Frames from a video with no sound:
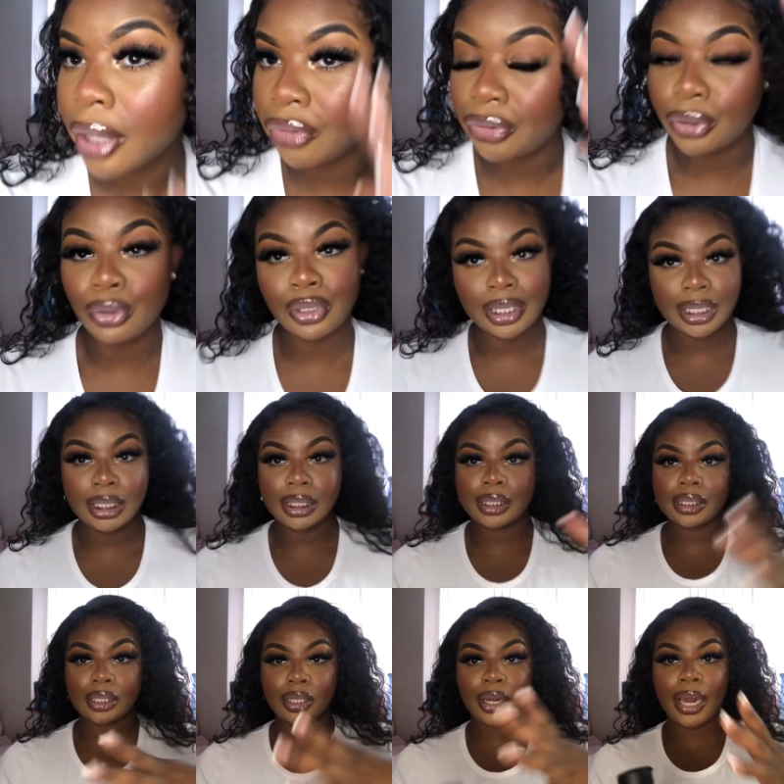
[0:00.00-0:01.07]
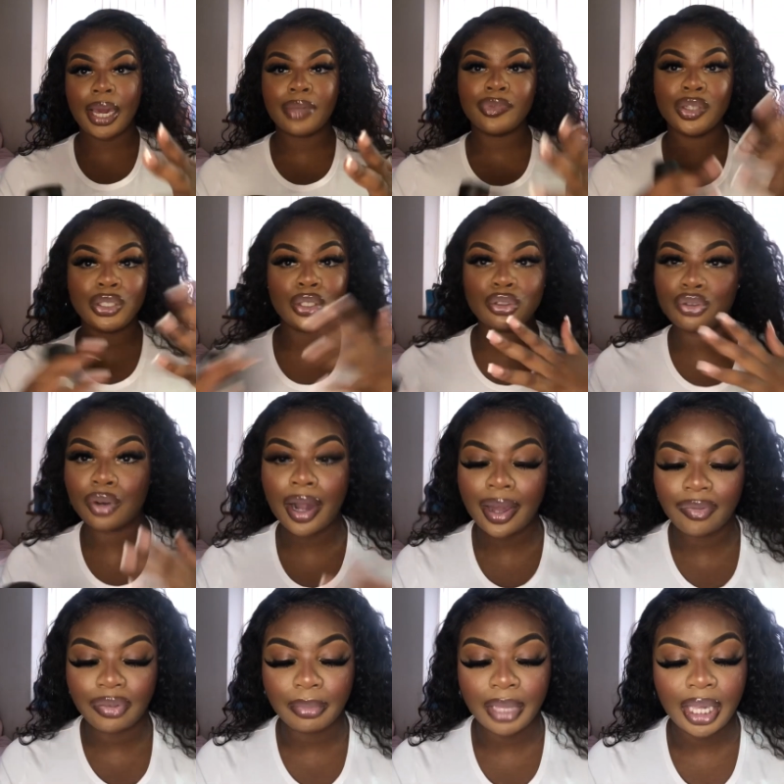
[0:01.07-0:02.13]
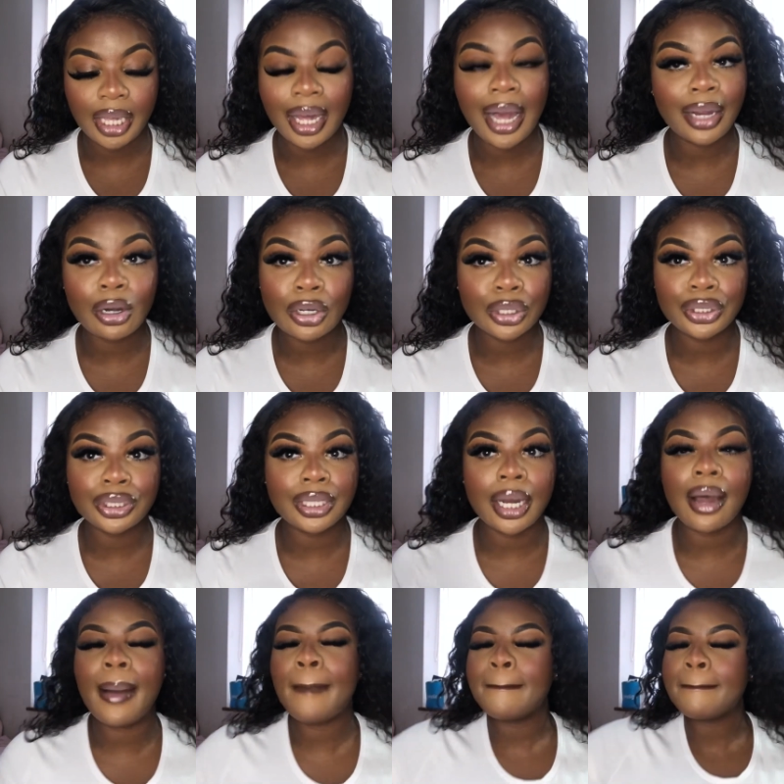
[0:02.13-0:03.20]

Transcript: for your sis, okay? This is dry for me. I can't do that.